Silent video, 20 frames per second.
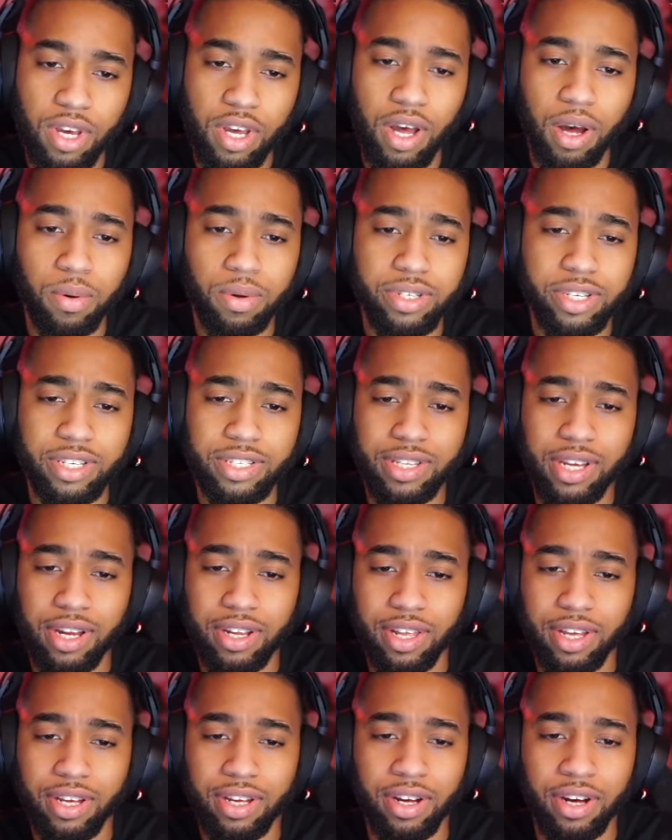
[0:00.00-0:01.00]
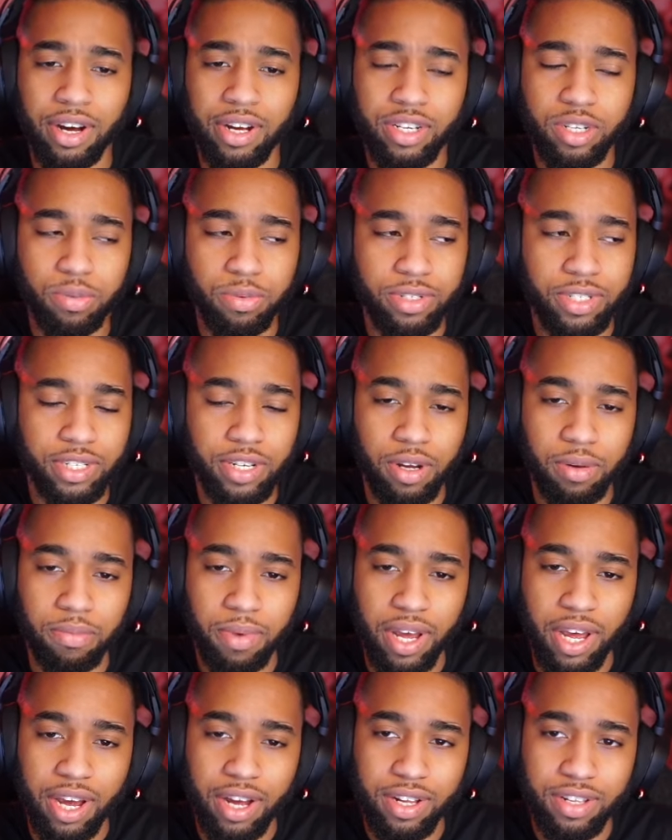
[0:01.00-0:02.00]
I will say it's not like 100% up
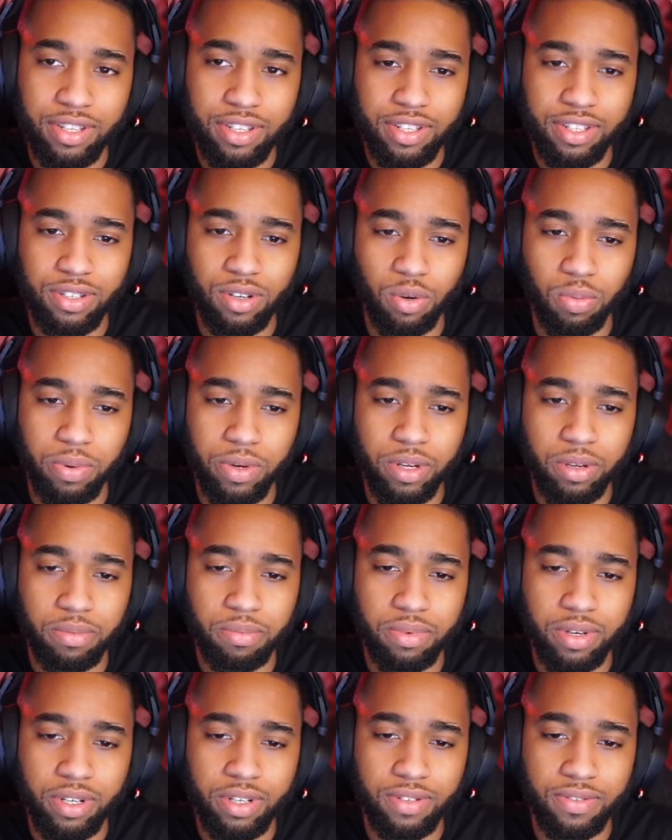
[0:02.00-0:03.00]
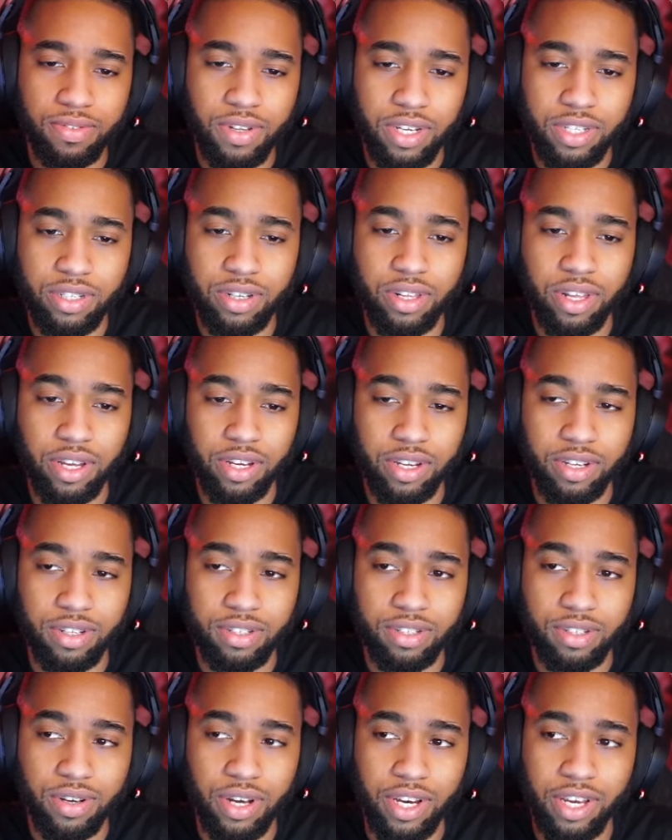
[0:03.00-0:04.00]
my alley, this opening, but I still like
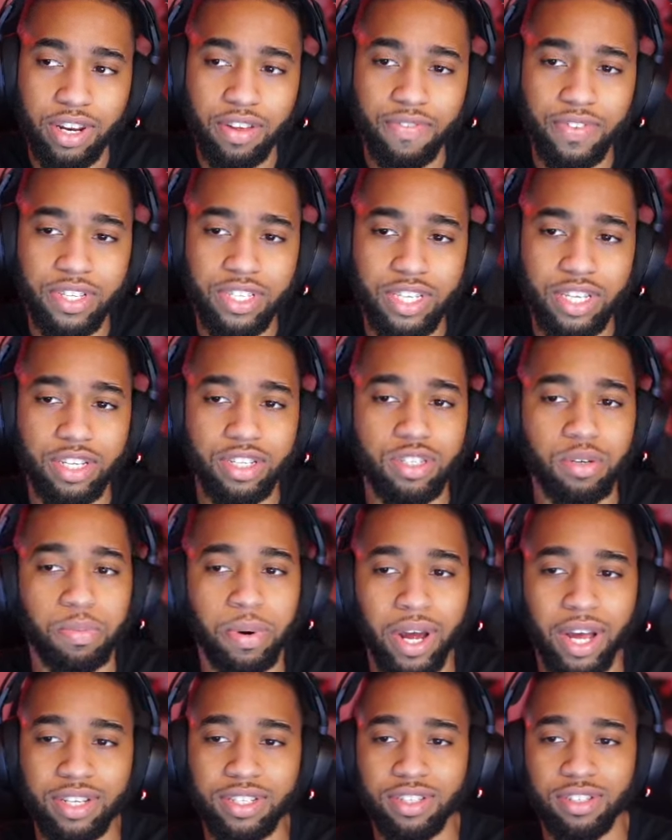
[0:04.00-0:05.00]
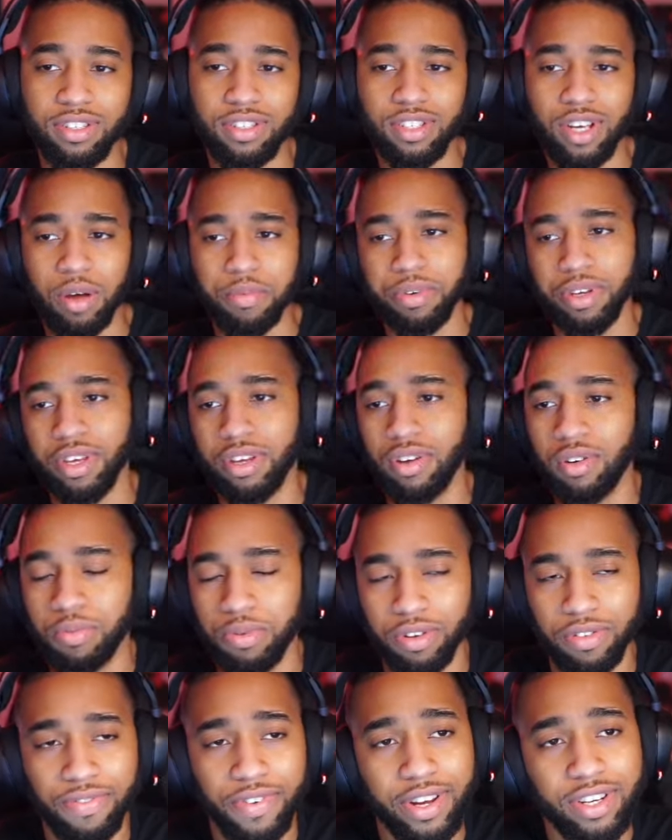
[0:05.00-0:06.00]
it. So I could definitely see it surpassing the Shaman King
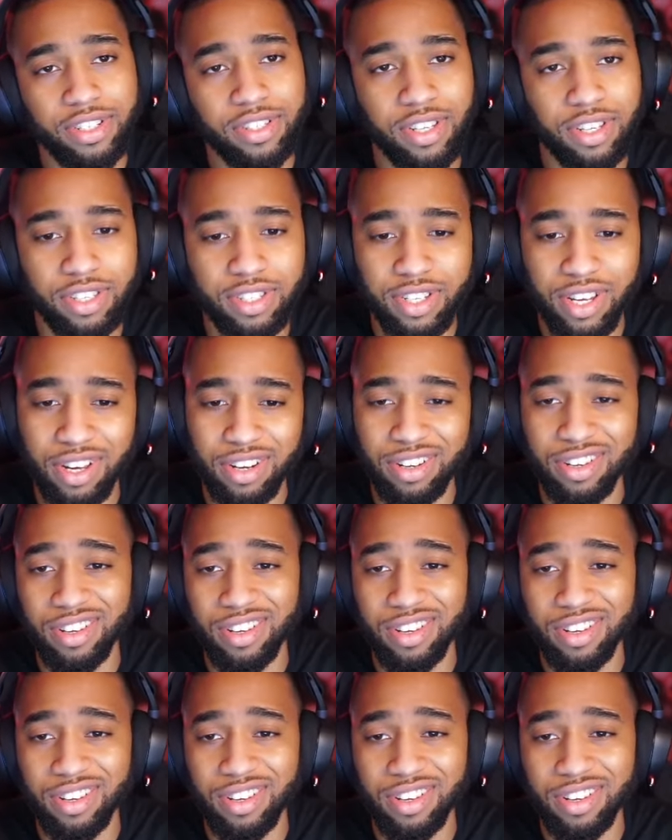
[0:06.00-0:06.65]
opening if I just think it's kind of